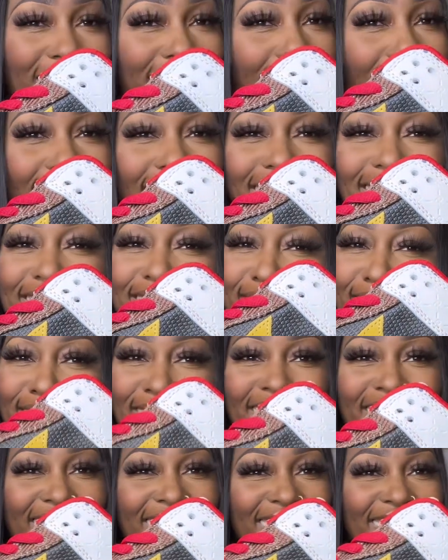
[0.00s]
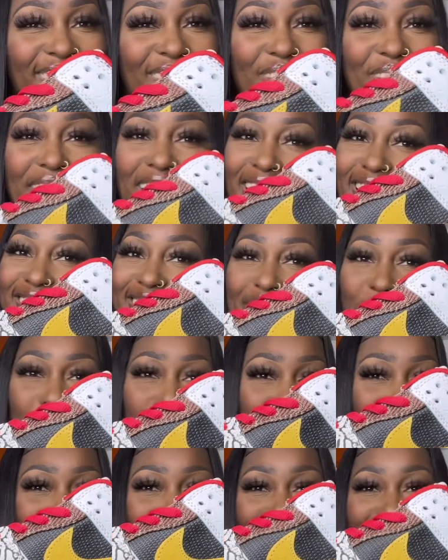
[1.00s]
Like, you can't tell
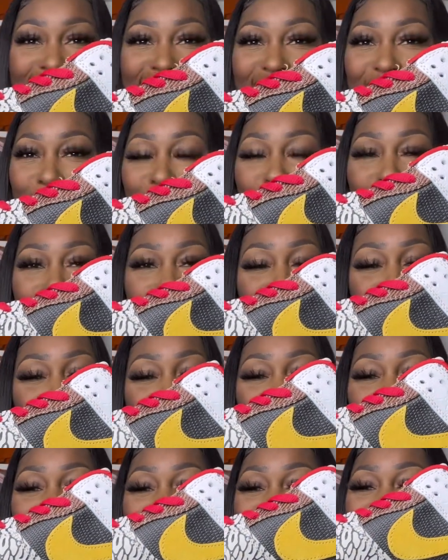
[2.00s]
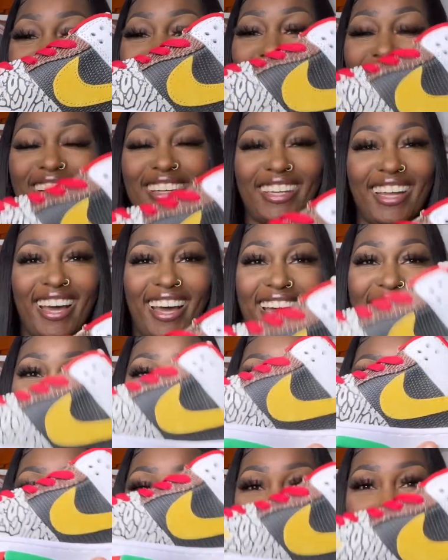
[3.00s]
me that these bad boys are
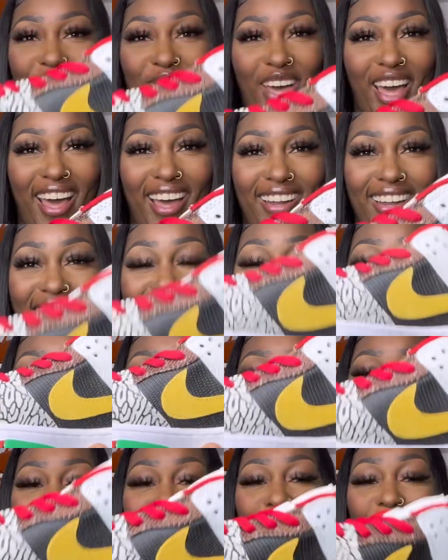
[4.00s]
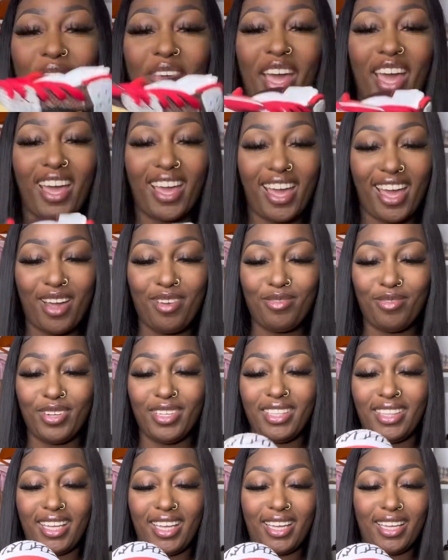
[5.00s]
not fat. Like, I love
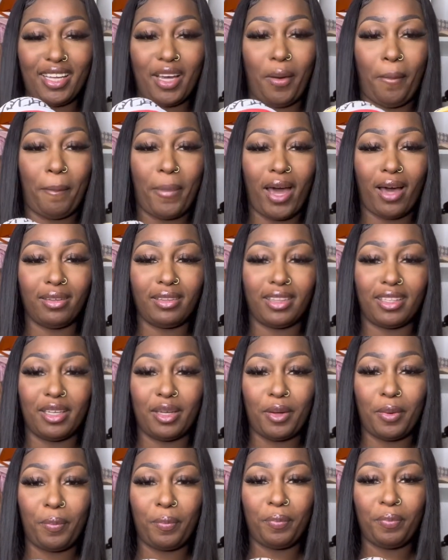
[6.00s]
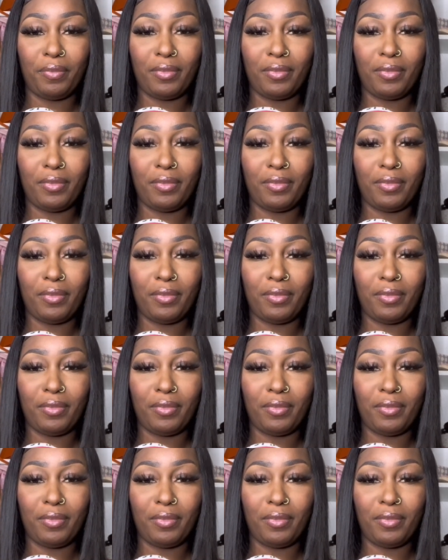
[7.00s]
everything about them.